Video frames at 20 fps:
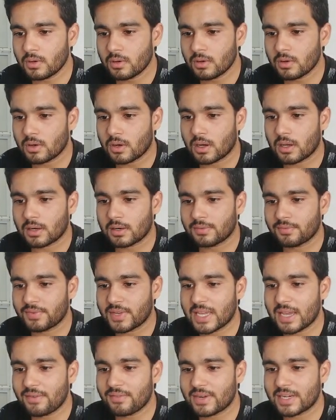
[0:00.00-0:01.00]
or
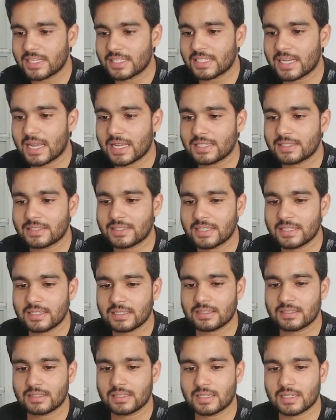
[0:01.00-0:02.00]
we have initialized
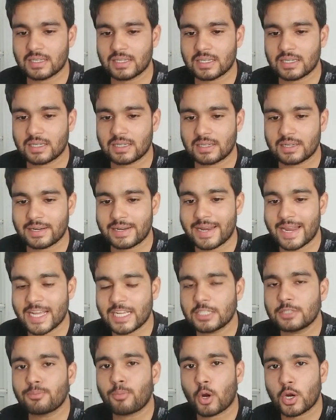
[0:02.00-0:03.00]
it the
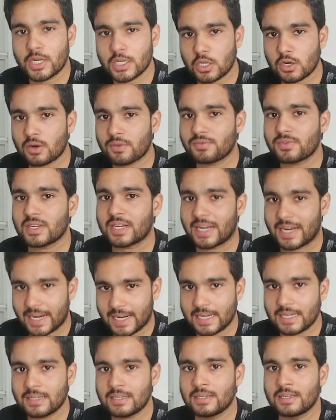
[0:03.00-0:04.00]
next pointer of the
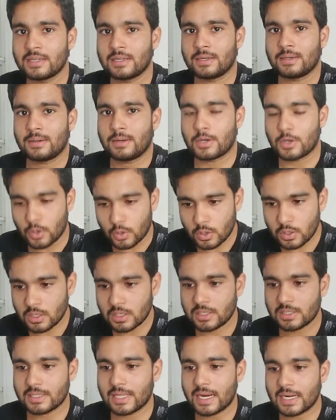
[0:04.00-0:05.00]
head
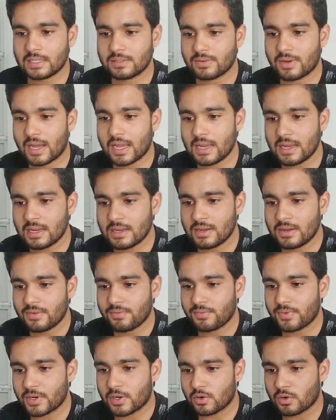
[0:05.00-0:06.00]
node. That's why
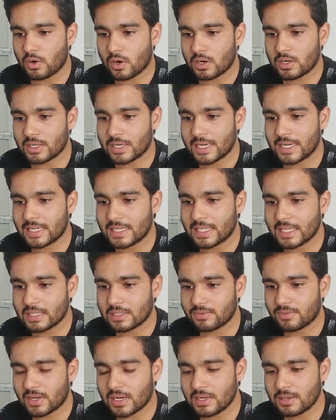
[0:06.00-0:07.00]
we do not need
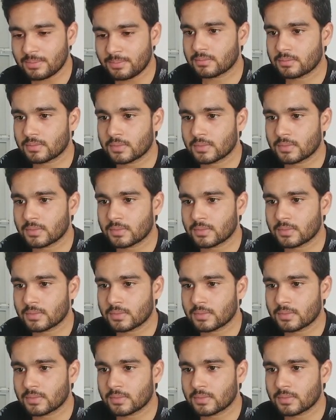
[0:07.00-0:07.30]
this one.